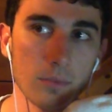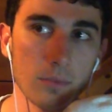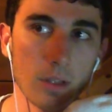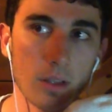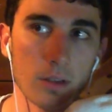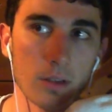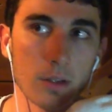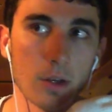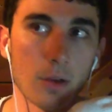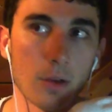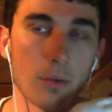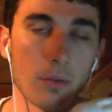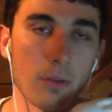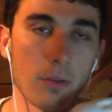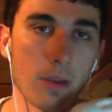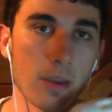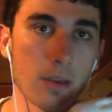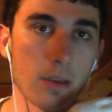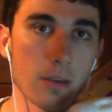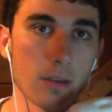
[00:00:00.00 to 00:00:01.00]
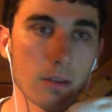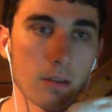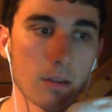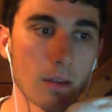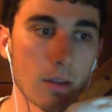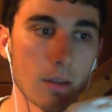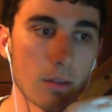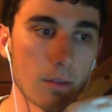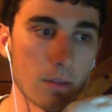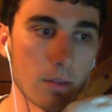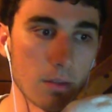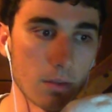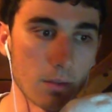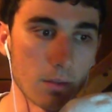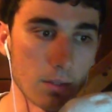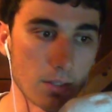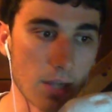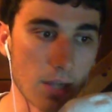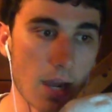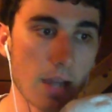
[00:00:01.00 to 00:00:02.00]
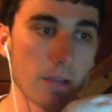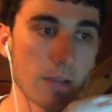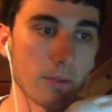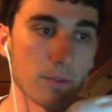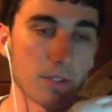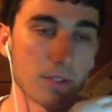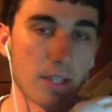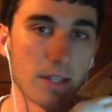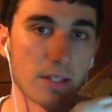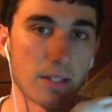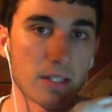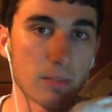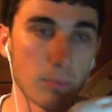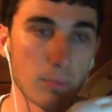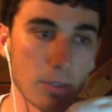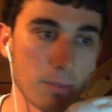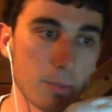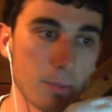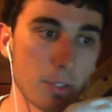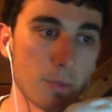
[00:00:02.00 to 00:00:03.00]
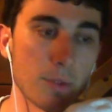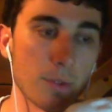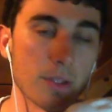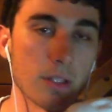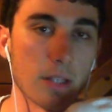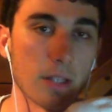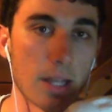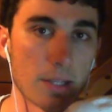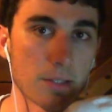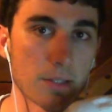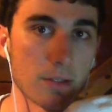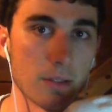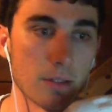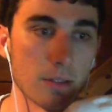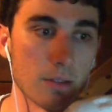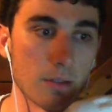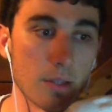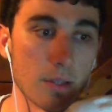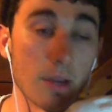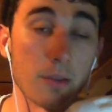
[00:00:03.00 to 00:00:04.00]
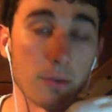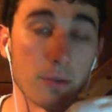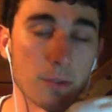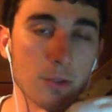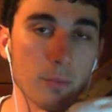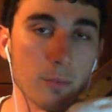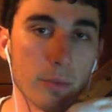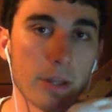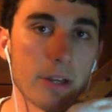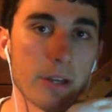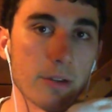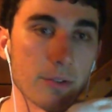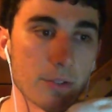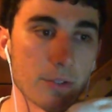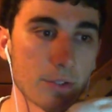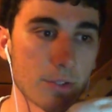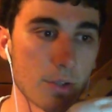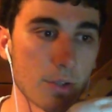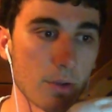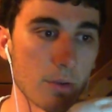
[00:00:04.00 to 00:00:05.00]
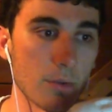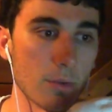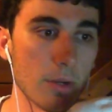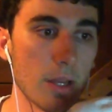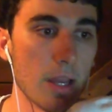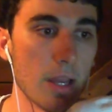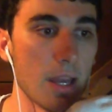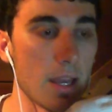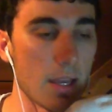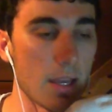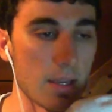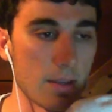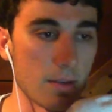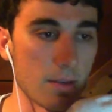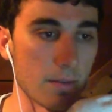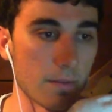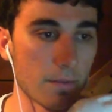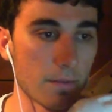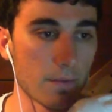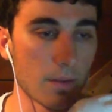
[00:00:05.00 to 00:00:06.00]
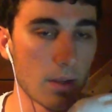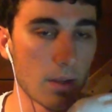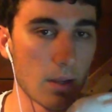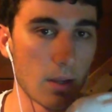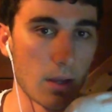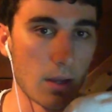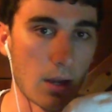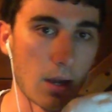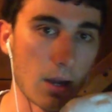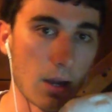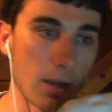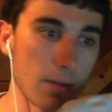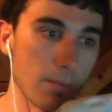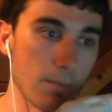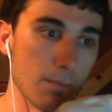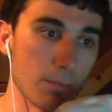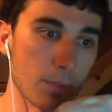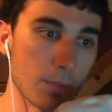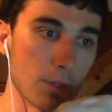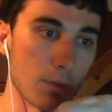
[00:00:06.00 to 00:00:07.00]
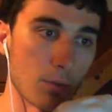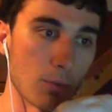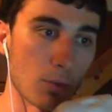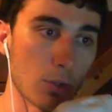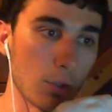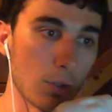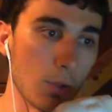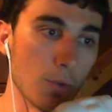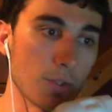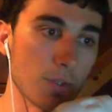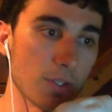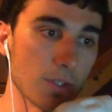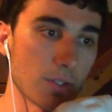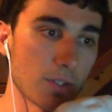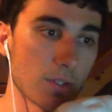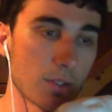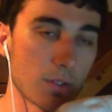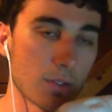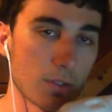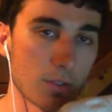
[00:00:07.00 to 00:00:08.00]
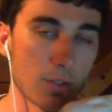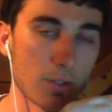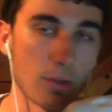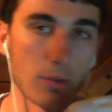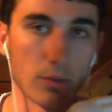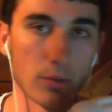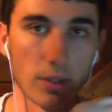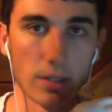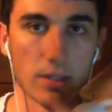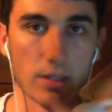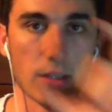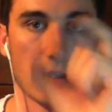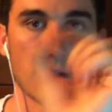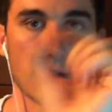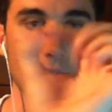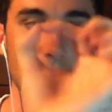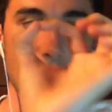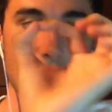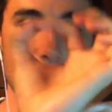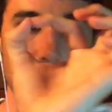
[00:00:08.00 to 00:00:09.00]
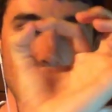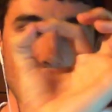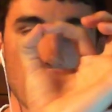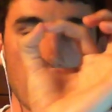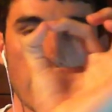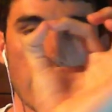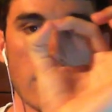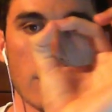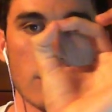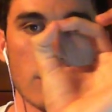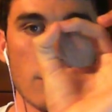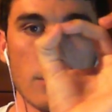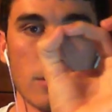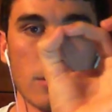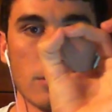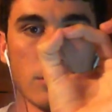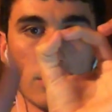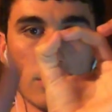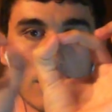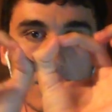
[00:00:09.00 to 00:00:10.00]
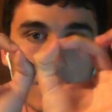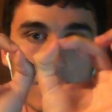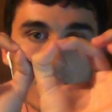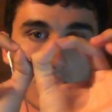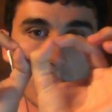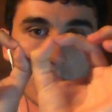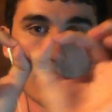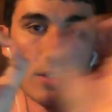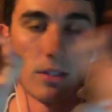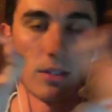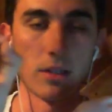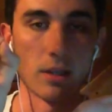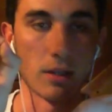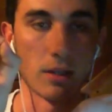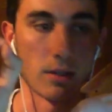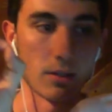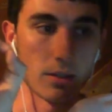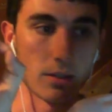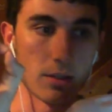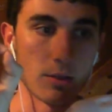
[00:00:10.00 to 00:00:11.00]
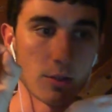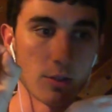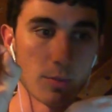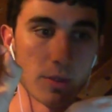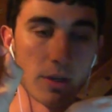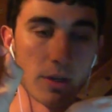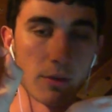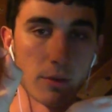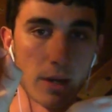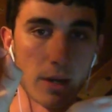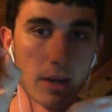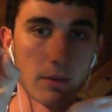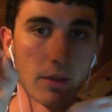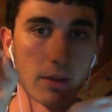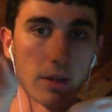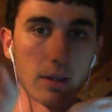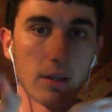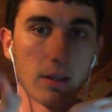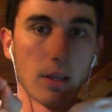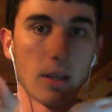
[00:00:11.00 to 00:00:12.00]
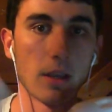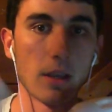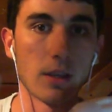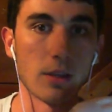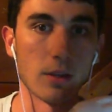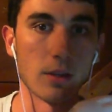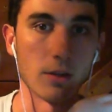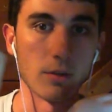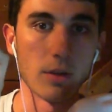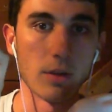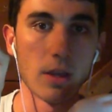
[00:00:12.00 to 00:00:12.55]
you know, the tiles get split between the other two players. So if I'm, you know, closest, so like here's a player in the middle, here's me, and here's my other ally, you know,